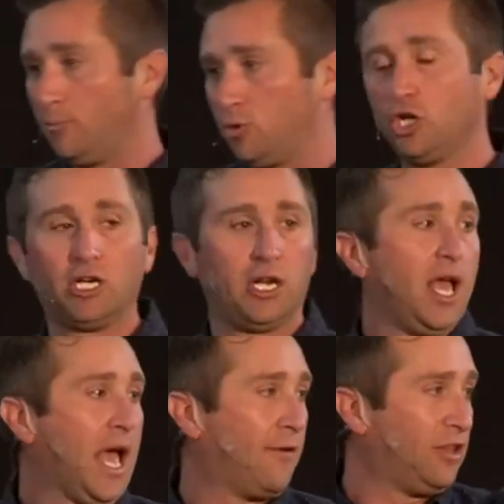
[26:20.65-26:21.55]
I'm good.
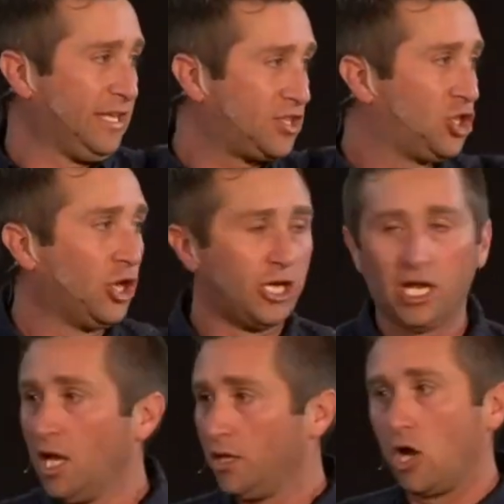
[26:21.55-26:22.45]
Everything's good.